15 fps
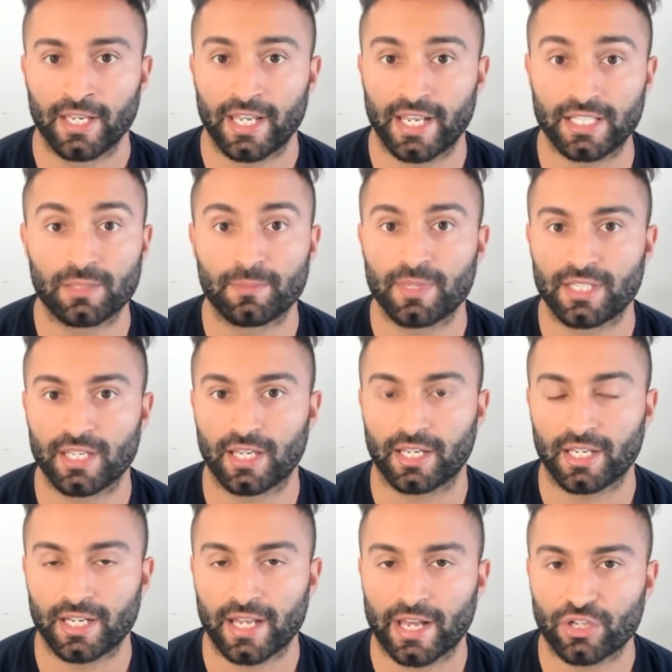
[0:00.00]
intimacy and
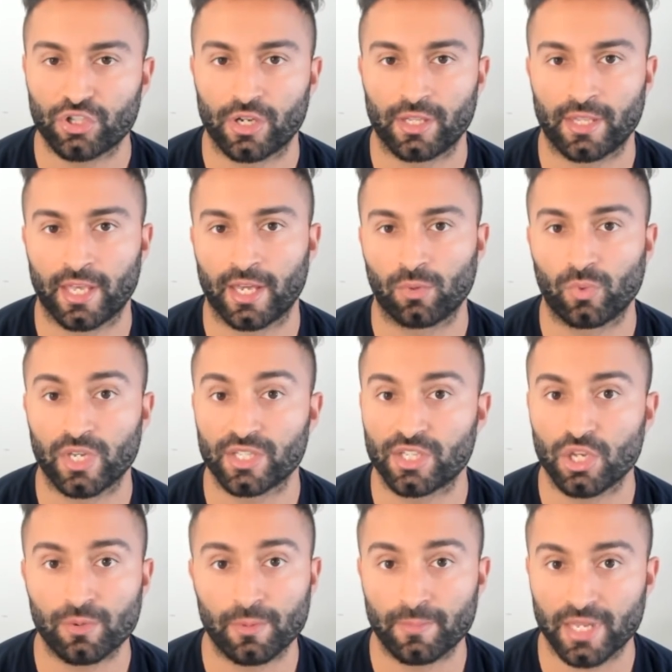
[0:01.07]
connection that we as
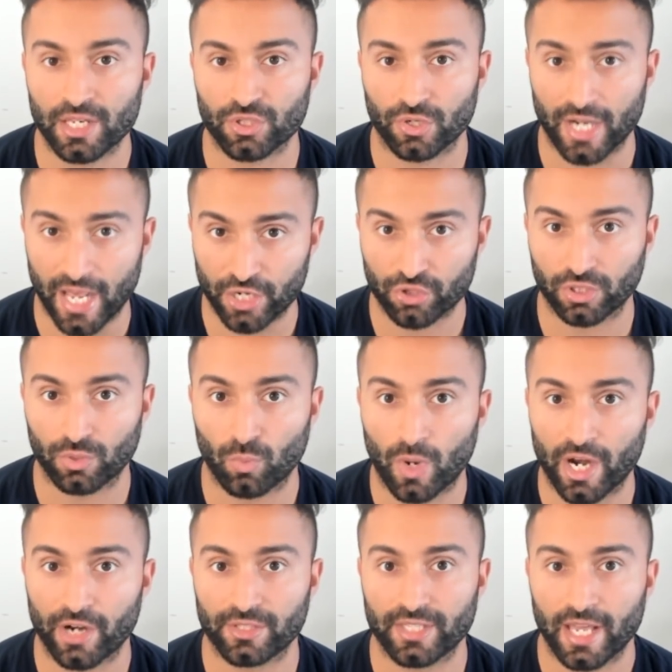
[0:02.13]
human beings are naturally
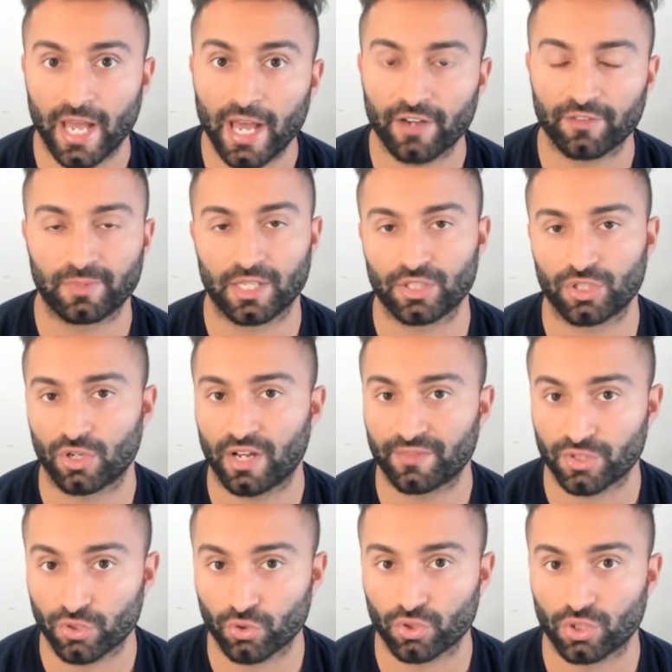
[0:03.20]
wired to have, because you don't have
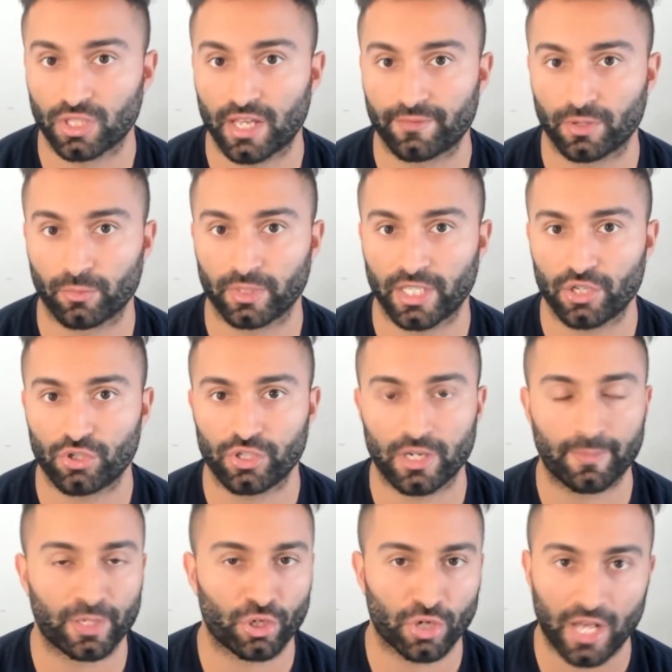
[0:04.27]
a social life and
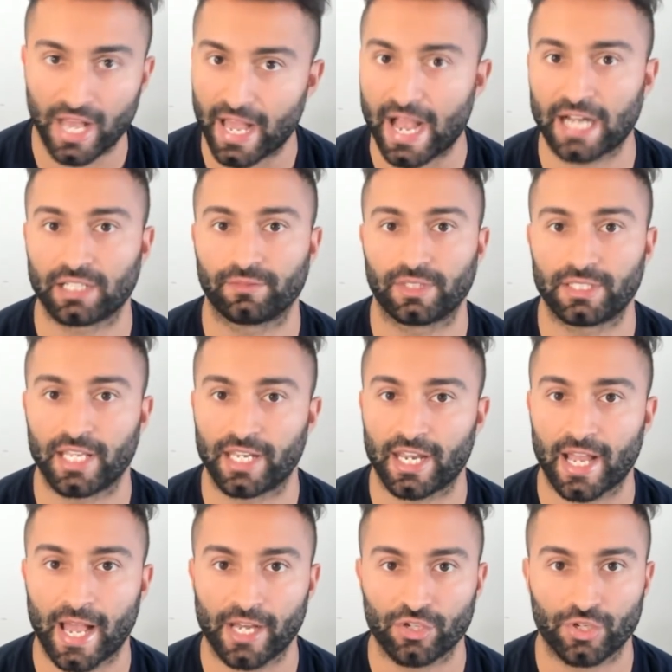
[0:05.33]
relationship, and you're not actively
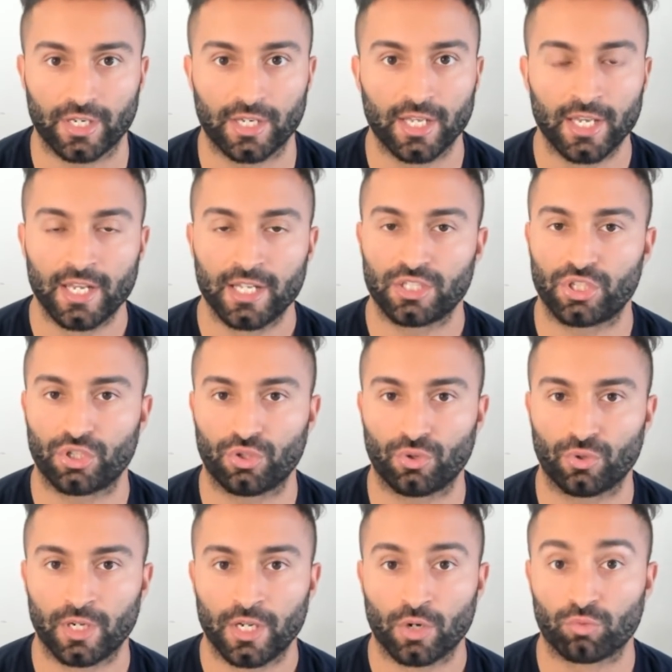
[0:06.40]
taking action
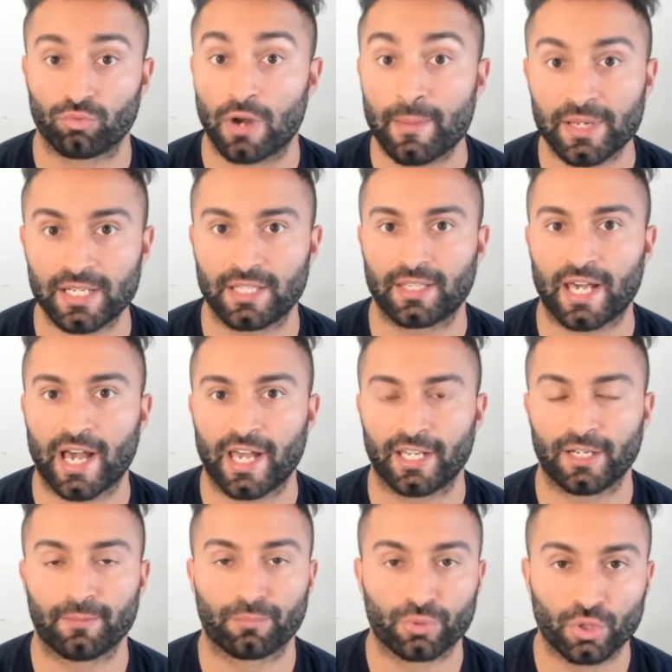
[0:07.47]
to remedy that
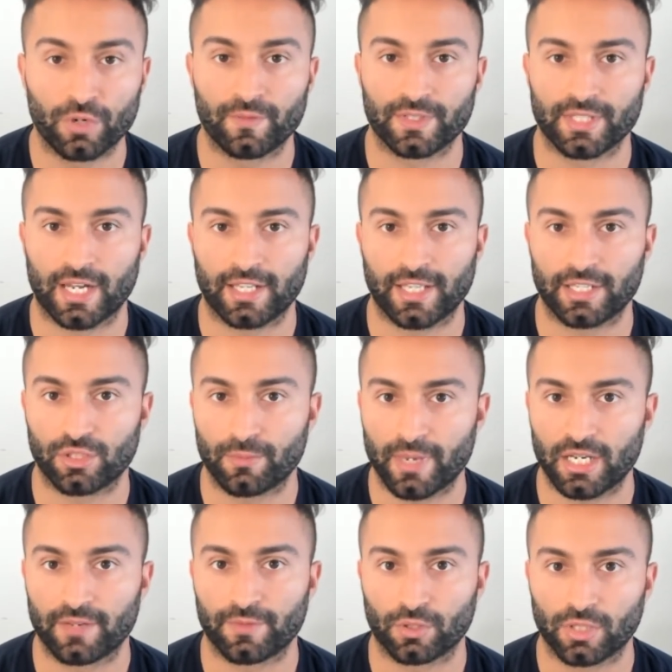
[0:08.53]
and improve inside of that
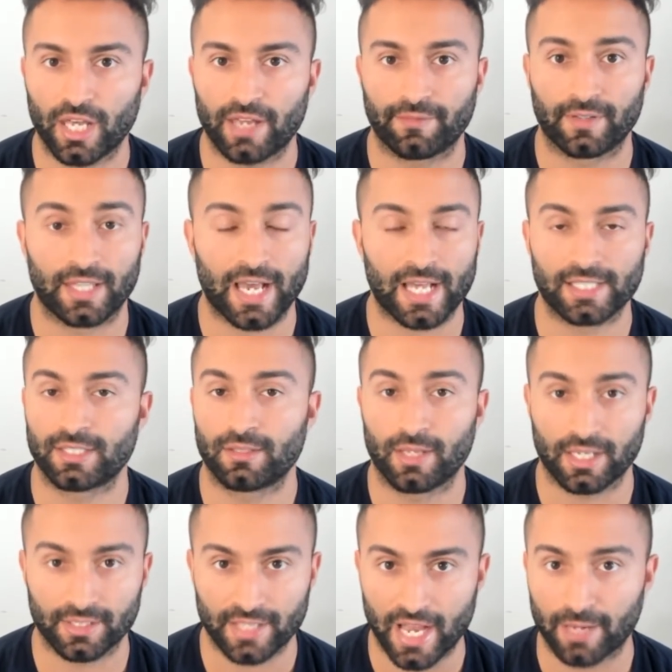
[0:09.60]
domain of your life. And that's the
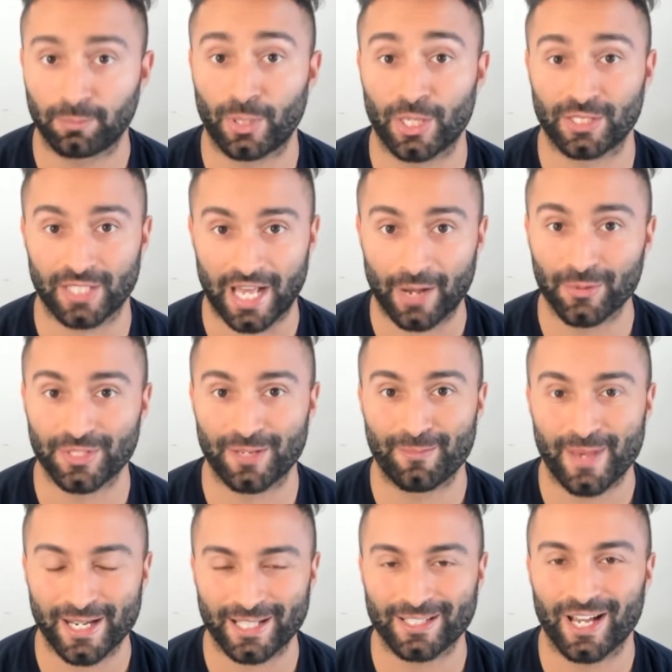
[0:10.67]
exact place that I was in
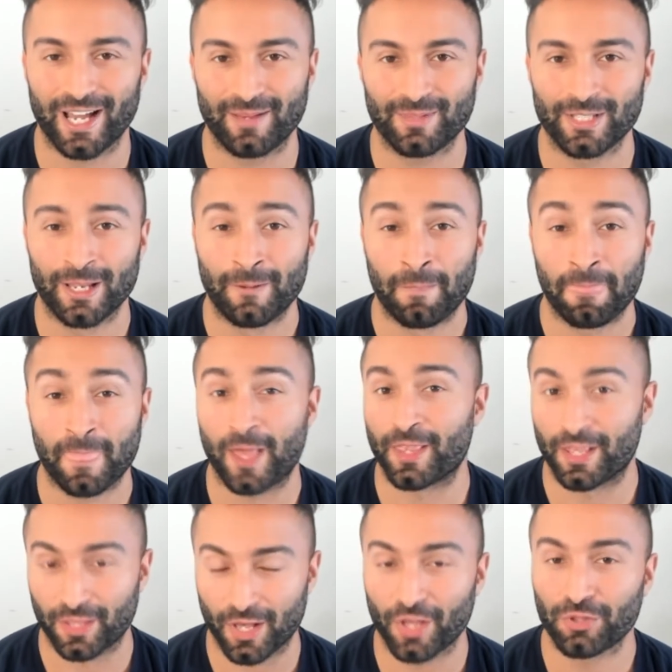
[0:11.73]
many times. And
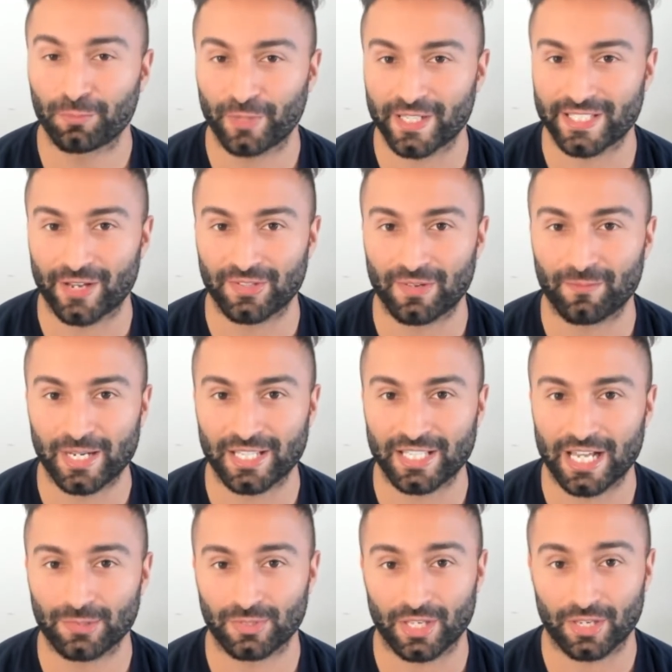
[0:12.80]
then the other place I was in many
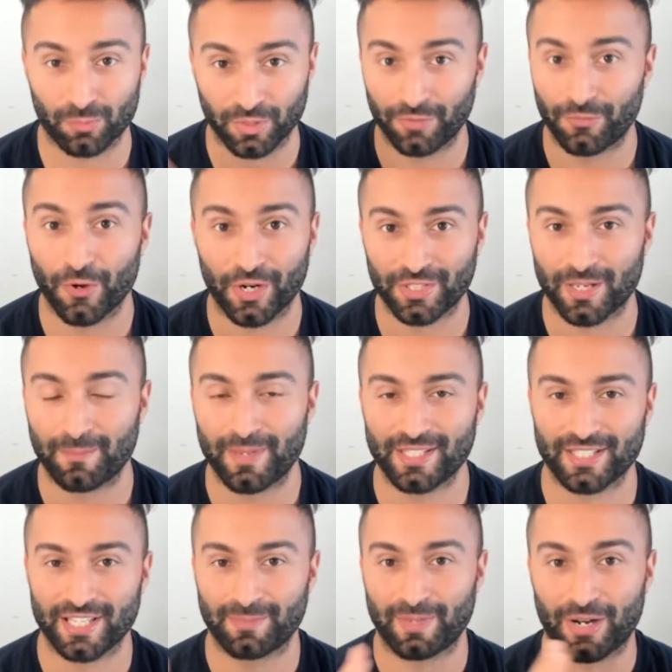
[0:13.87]
times was I was really focused on
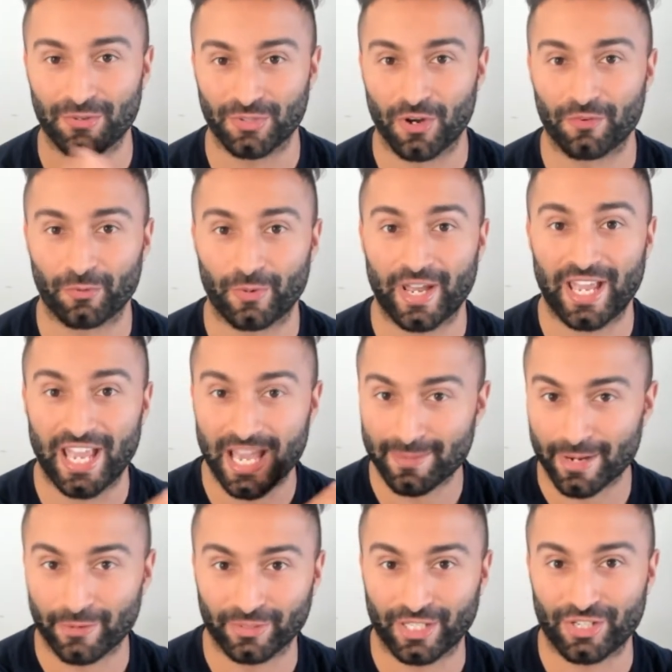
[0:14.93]
business, but I was overweight and
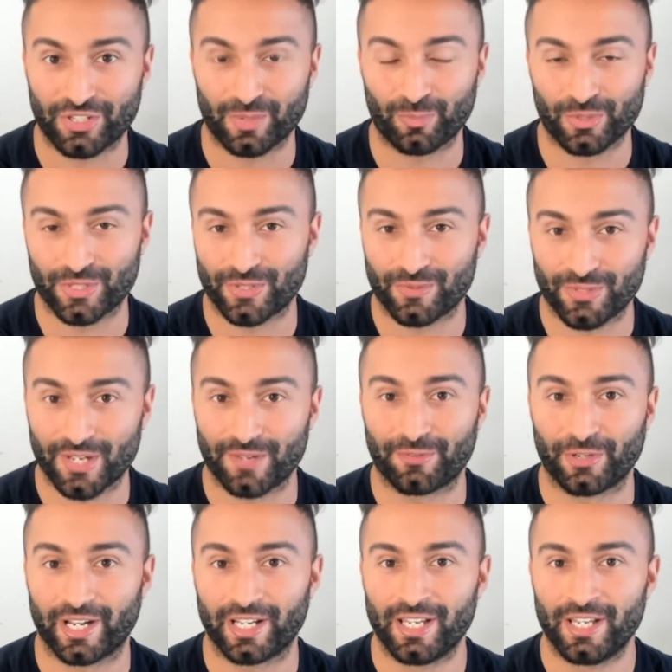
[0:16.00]
my relationship was
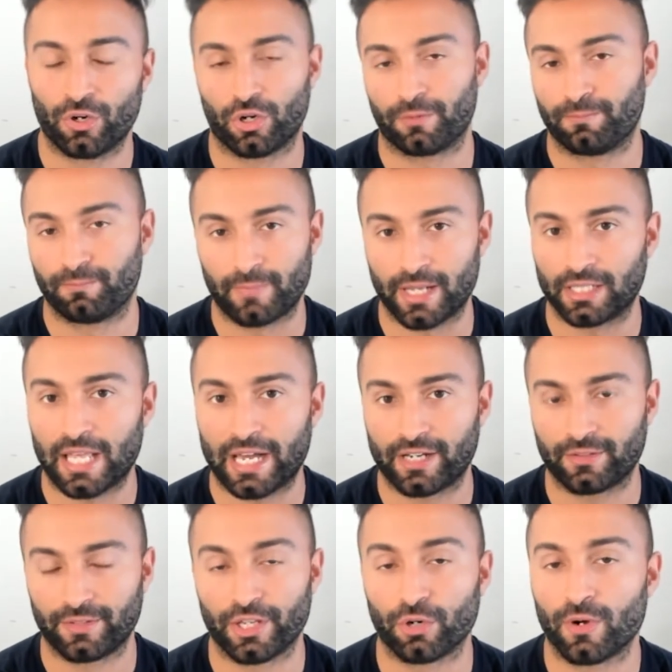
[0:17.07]
suffering, or my
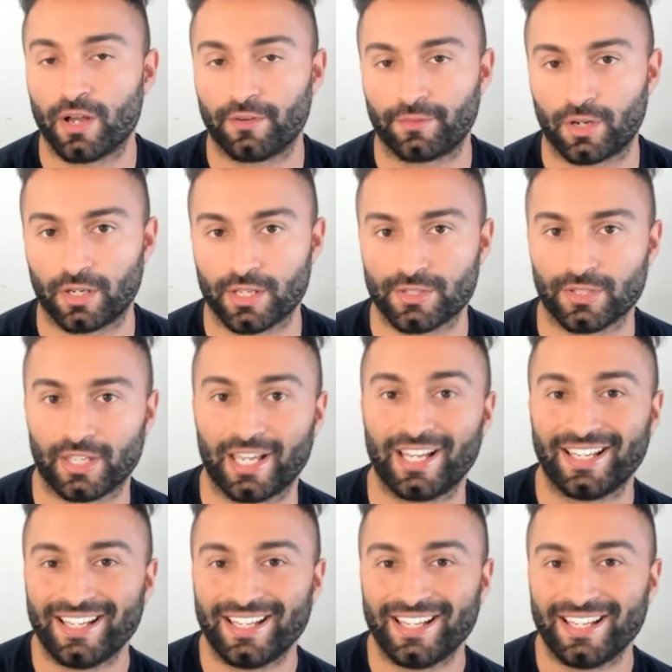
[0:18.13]
lack thereof, honestly.